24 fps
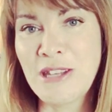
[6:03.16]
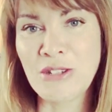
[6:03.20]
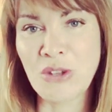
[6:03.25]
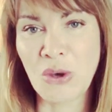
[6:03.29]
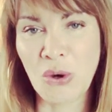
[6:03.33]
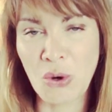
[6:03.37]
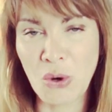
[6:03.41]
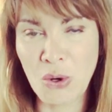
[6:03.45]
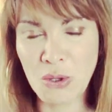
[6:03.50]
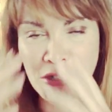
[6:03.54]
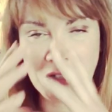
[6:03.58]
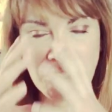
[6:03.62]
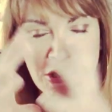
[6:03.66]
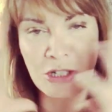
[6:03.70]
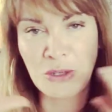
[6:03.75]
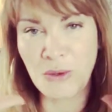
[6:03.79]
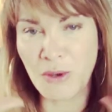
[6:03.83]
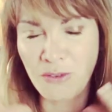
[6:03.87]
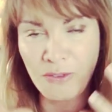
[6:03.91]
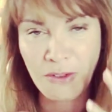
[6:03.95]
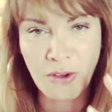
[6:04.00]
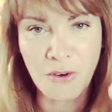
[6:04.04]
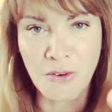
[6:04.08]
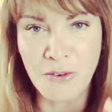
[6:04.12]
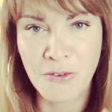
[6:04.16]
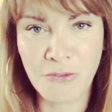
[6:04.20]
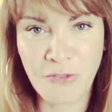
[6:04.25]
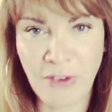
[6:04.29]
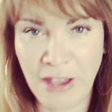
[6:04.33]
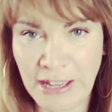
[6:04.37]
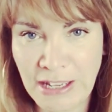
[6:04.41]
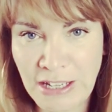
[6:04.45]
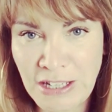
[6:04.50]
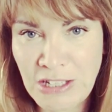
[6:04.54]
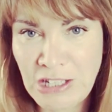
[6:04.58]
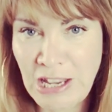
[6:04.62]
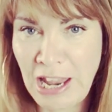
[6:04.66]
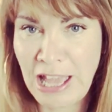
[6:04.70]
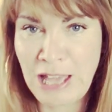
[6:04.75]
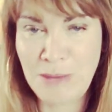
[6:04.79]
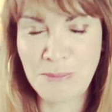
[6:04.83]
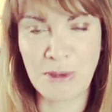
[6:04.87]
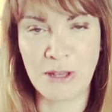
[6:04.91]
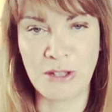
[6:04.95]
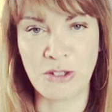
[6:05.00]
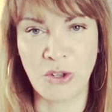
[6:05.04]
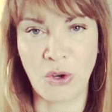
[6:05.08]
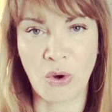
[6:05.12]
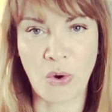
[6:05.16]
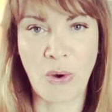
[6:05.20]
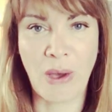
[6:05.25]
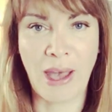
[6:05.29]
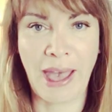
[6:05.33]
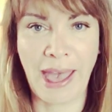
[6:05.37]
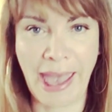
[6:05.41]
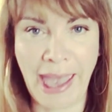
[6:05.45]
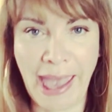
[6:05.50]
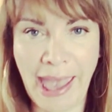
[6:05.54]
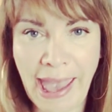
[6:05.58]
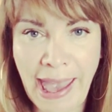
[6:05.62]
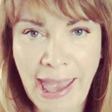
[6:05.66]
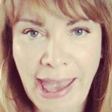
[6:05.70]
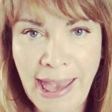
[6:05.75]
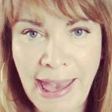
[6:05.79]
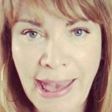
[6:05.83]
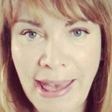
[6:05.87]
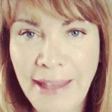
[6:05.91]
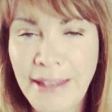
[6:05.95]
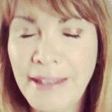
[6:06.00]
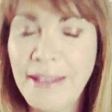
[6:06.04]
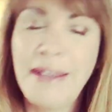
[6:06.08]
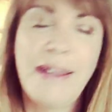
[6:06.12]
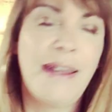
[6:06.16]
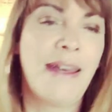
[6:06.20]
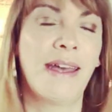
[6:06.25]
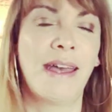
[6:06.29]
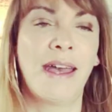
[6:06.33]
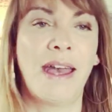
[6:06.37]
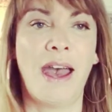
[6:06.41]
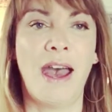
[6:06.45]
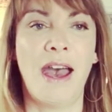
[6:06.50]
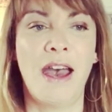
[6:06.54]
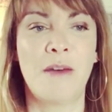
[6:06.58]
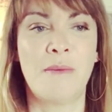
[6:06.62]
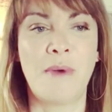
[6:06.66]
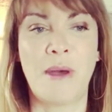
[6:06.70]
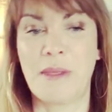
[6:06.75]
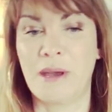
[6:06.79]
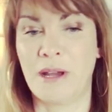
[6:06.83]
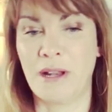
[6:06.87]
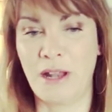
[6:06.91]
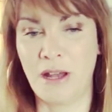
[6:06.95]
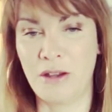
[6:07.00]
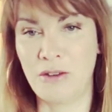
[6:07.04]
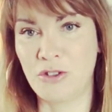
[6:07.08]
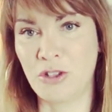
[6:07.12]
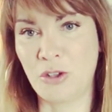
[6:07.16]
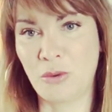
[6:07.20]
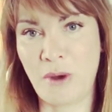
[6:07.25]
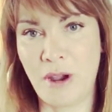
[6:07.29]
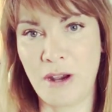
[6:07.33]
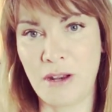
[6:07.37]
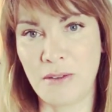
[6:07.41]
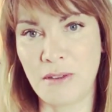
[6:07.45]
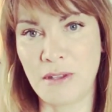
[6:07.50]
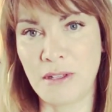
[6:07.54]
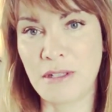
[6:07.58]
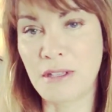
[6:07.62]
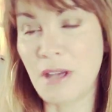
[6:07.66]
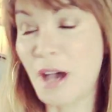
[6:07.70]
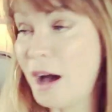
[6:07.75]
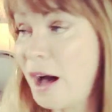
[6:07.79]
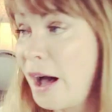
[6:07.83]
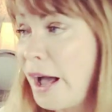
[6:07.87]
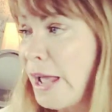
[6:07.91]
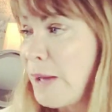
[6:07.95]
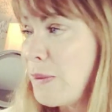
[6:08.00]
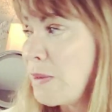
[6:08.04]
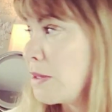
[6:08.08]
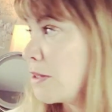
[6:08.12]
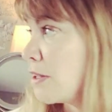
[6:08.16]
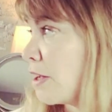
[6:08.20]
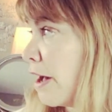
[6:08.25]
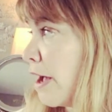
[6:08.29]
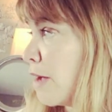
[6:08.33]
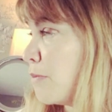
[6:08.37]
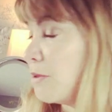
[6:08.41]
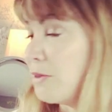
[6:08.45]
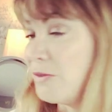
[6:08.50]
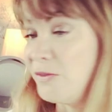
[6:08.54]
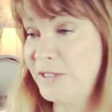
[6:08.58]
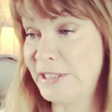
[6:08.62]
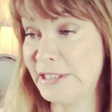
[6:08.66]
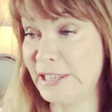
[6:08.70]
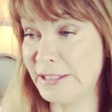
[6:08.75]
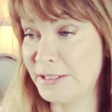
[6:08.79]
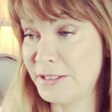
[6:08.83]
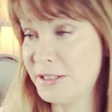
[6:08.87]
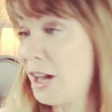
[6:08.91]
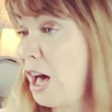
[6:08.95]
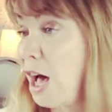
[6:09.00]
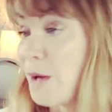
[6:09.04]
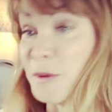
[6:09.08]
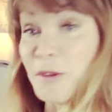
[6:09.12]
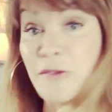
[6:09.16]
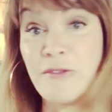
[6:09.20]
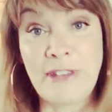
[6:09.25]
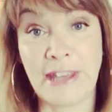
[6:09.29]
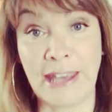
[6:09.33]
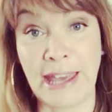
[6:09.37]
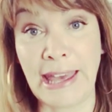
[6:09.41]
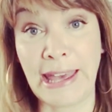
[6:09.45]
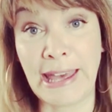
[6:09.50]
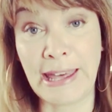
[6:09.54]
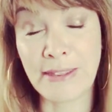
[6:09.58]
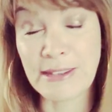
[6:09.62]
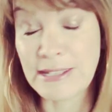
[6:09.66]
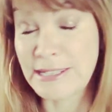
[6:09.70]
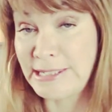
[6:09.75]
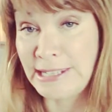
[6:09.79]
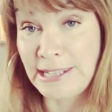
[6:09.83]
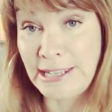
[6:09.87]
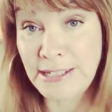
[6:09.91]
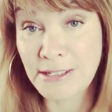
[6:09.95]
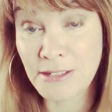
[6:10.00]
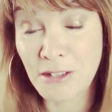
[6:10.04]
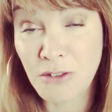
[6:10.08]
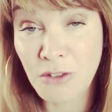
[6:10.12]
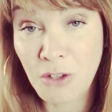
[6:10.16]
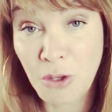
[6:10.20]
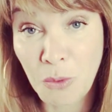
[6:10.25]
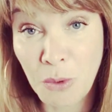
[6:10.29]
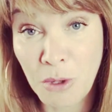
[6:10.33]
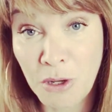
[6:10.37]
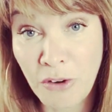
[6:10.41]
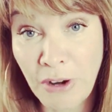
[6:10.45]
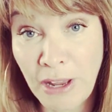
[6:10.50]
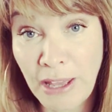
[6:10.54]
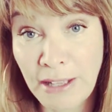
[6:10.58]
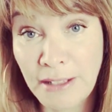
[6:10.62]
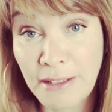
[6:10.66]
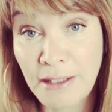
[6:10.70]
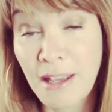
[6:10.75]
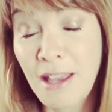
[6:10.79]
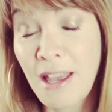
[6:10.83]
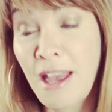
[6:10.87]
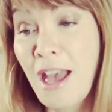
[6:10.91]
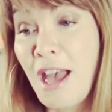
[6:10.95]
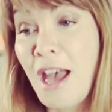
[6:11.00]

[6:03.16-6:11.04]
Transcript: It's all to do with your face shape and your hair and the clothes you're wearing at the time, the time of year, the season that we're in.